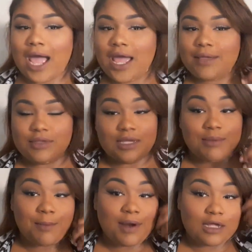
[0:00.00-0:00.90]
I did
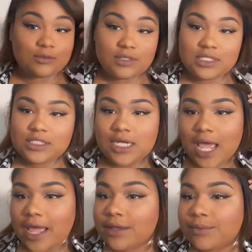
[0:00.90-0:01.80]
my brows with it
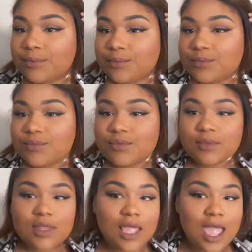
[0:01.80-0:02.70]
today
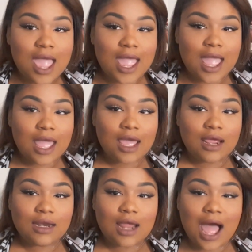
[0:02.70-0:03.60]

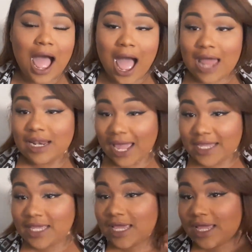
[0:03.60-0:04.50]
and I
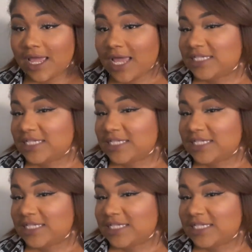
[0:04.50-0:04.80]
like it.